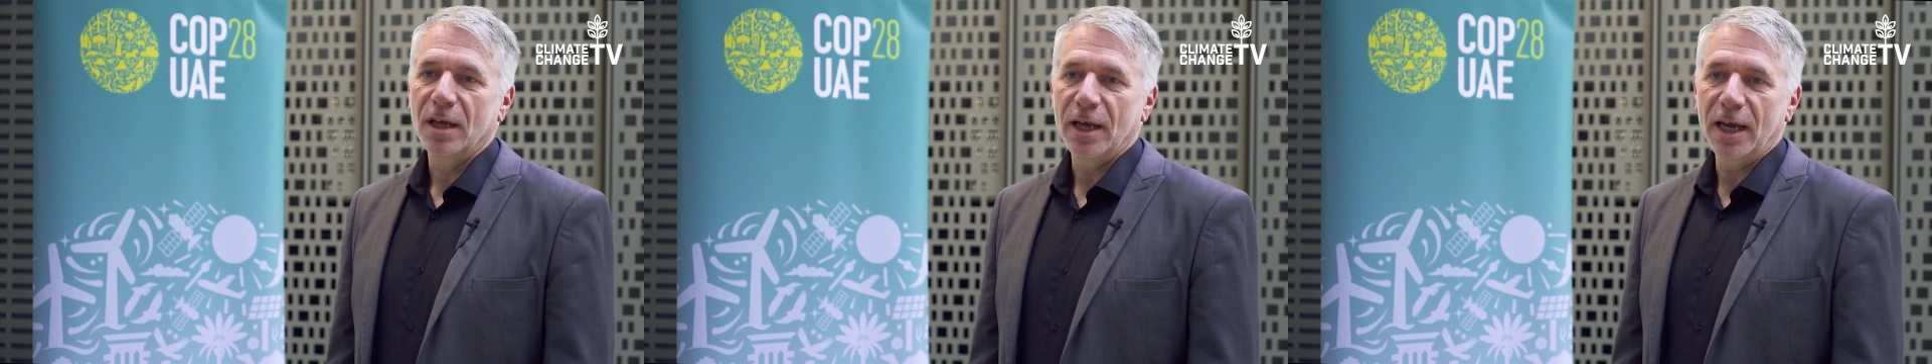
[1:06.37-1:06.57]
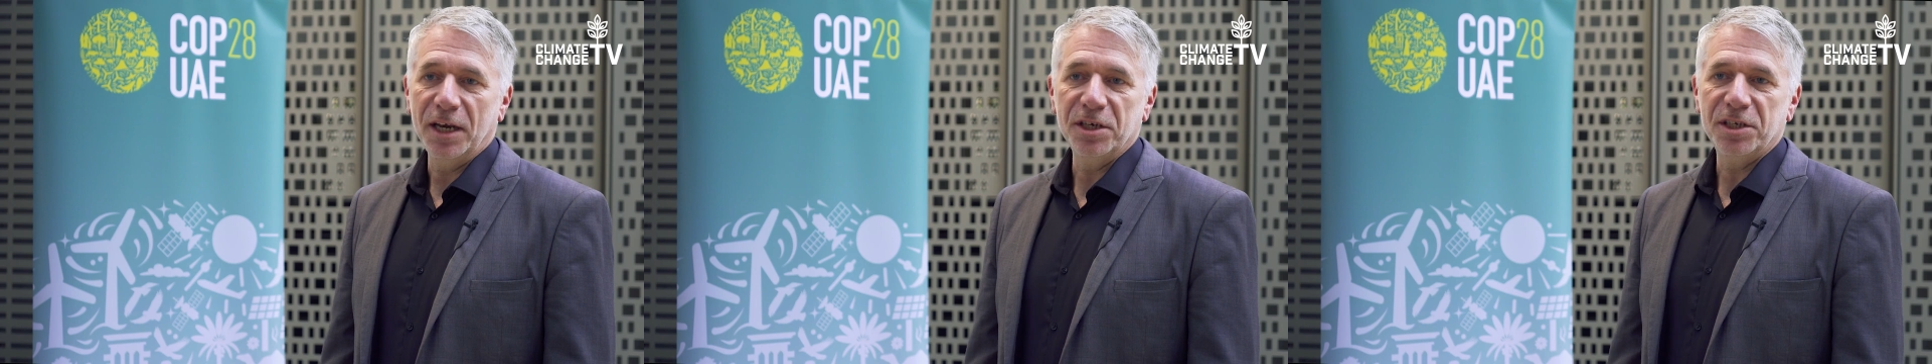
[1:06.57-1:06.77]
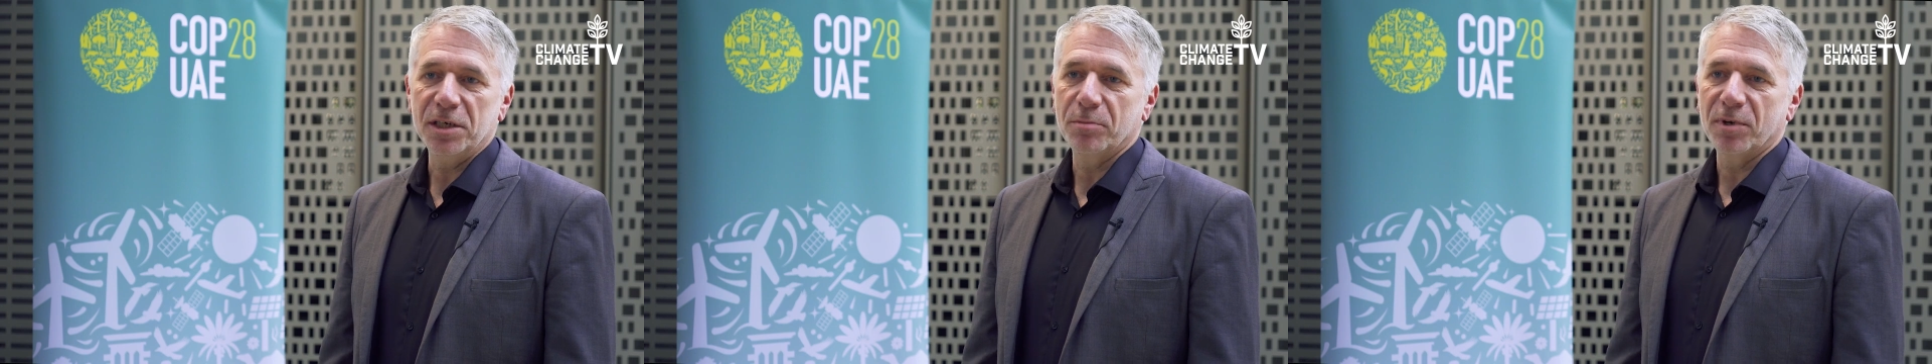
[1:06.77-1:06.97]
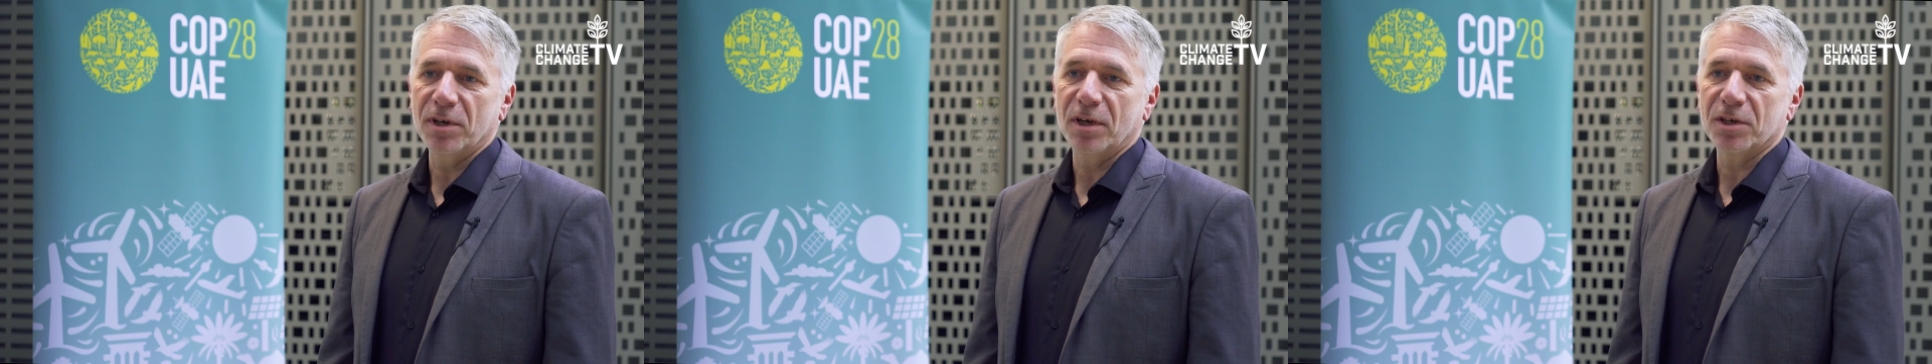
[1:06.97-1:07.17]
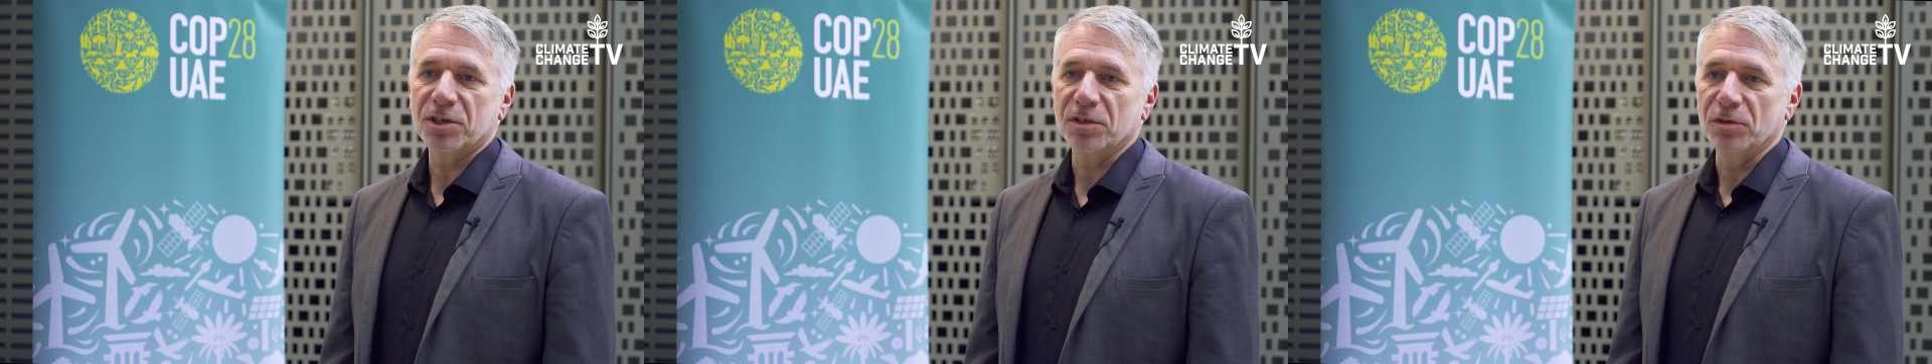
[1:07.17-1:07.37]
energy
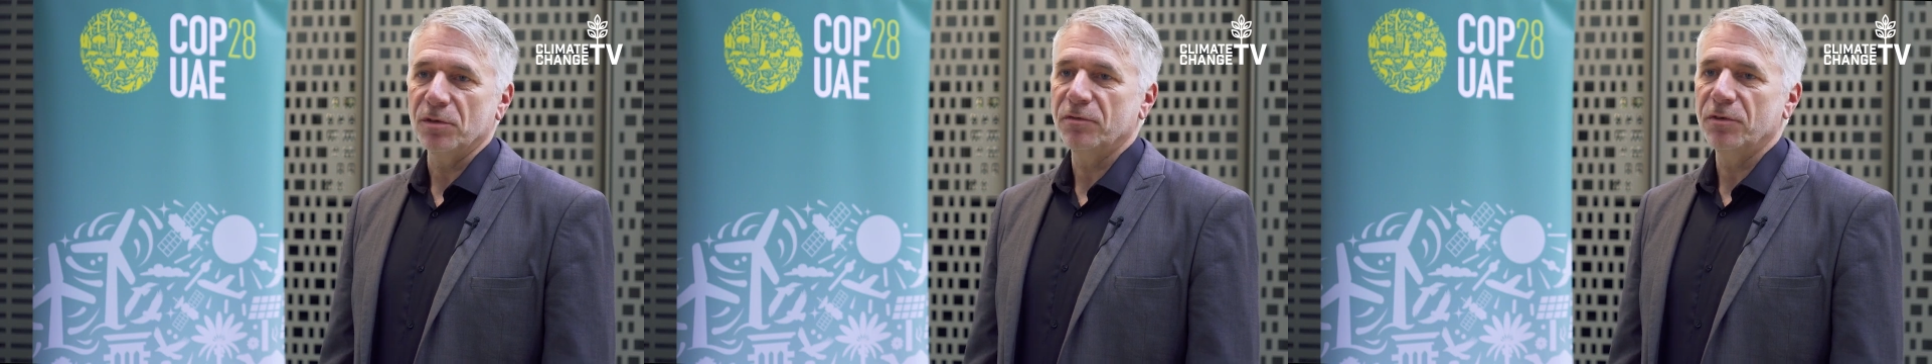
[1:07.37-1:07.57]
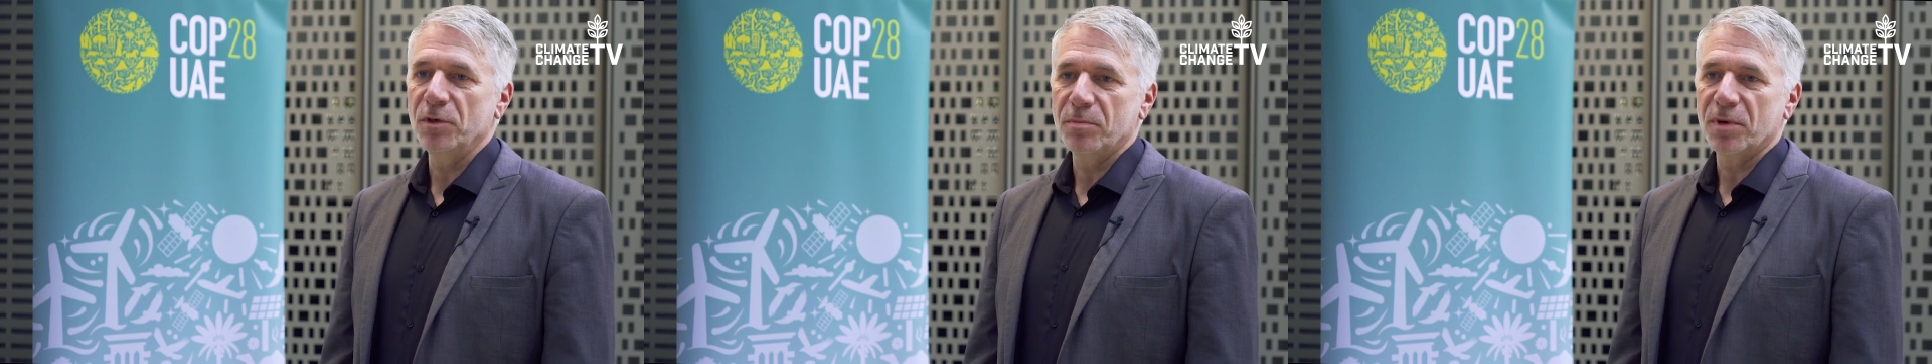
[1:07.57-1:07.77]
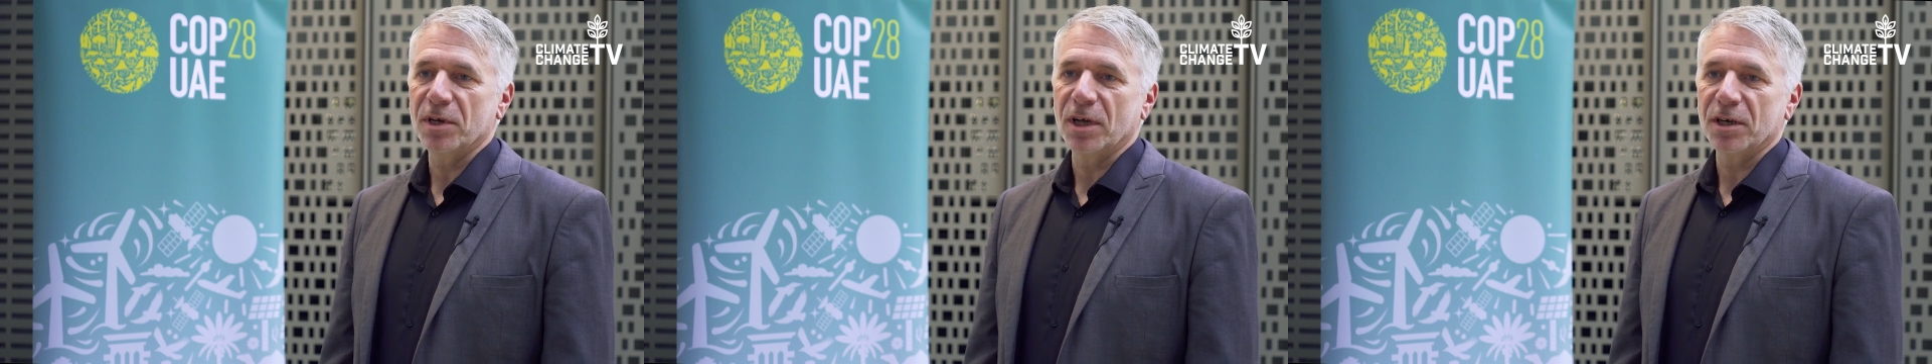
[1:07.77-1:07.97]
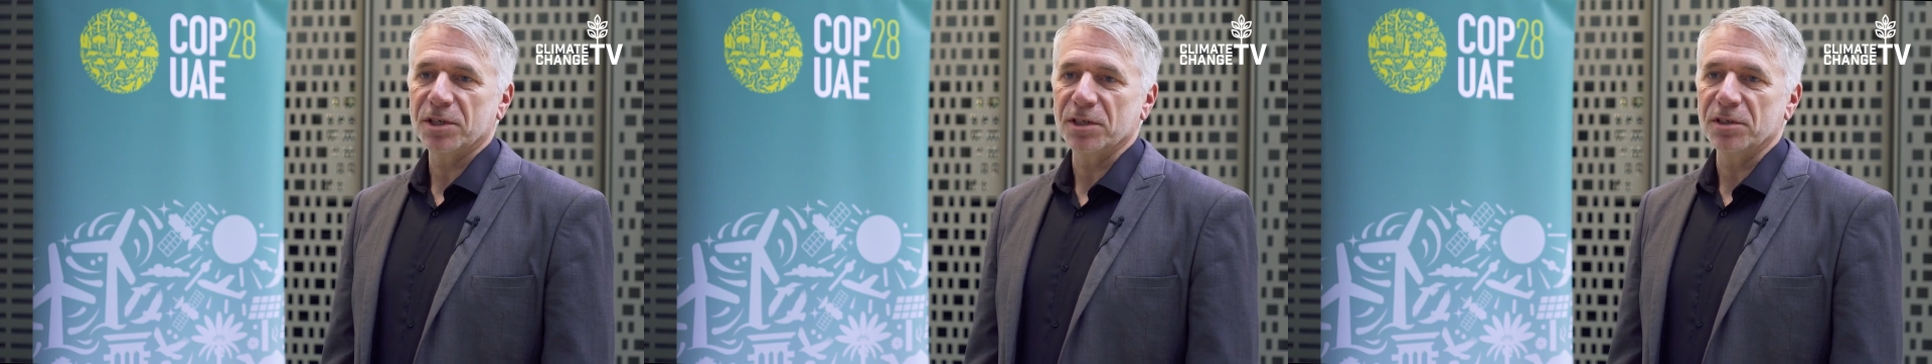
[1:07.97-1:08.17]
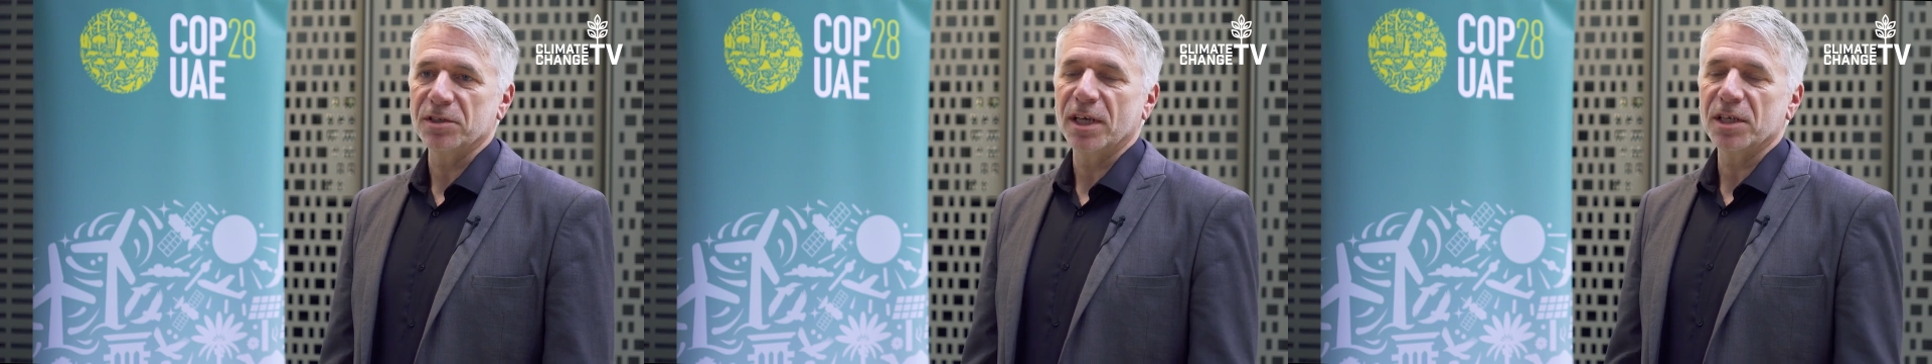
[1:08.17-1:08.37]
production or food
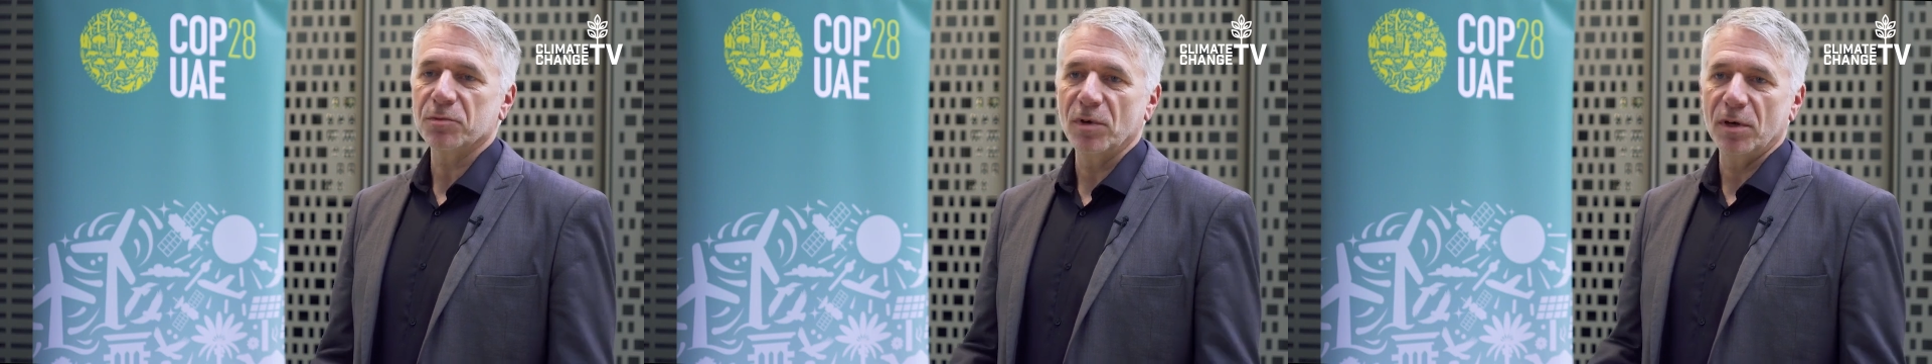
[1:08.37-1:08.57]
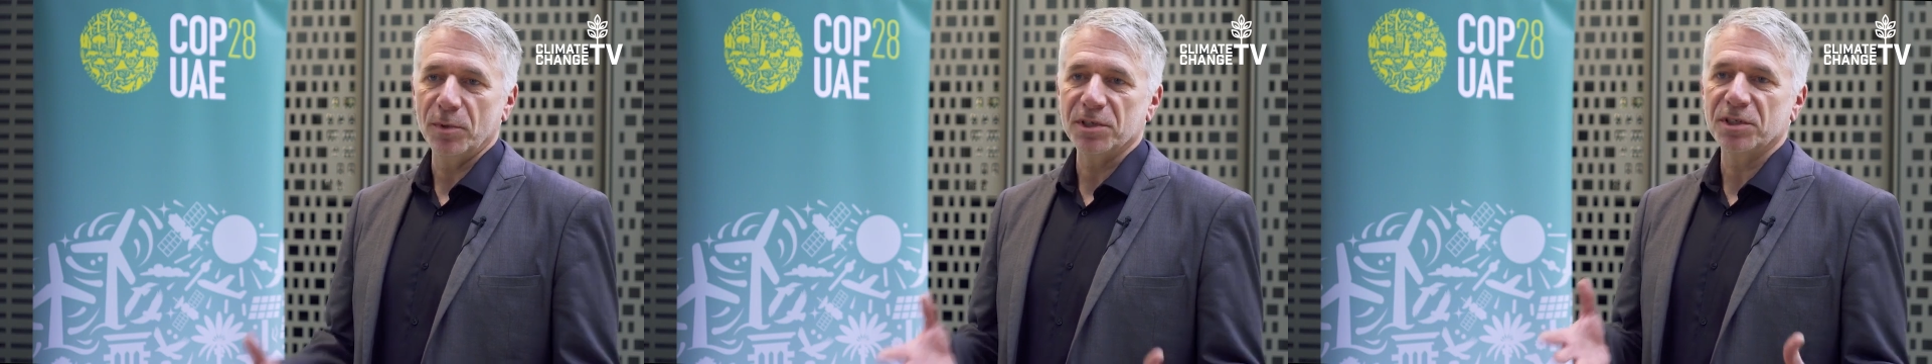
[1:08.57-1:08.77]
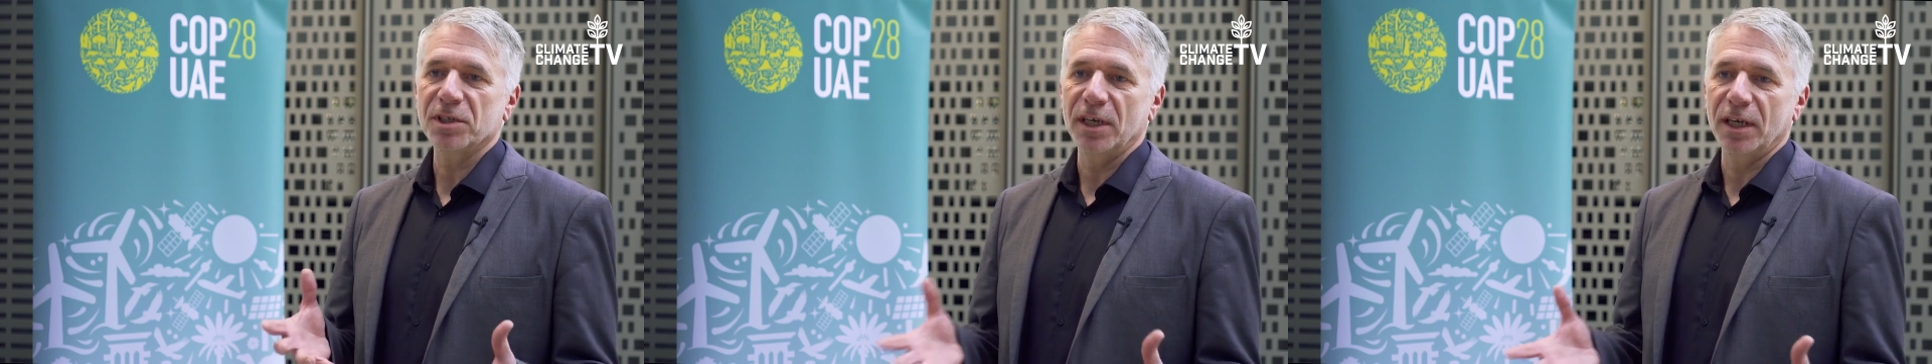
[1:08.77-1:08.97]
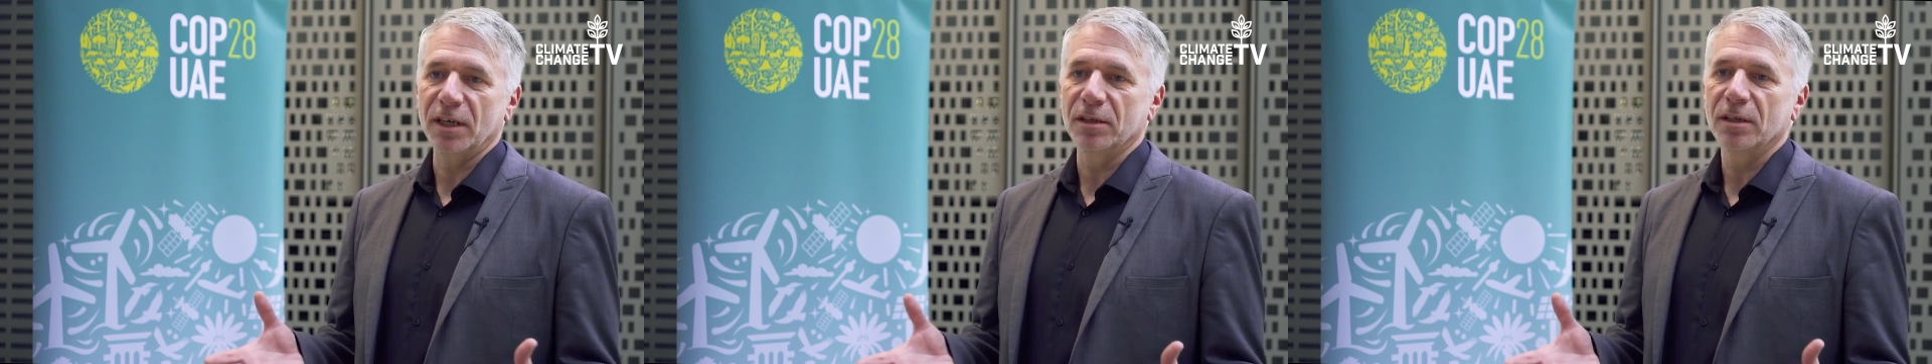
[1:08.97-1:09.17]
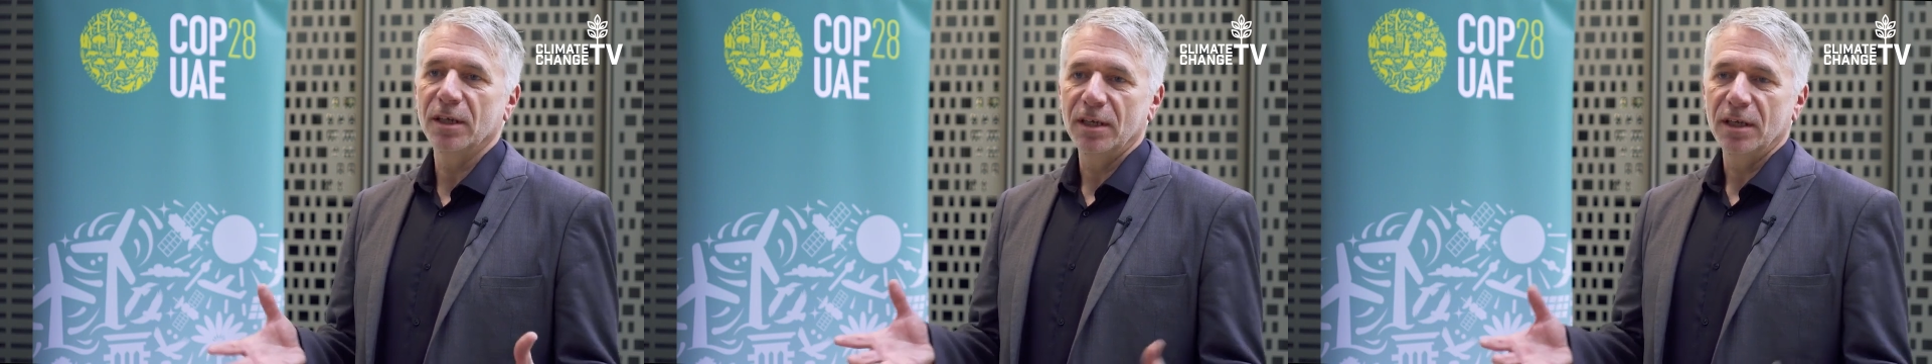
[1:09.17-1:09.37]
productions, that's where we're seeing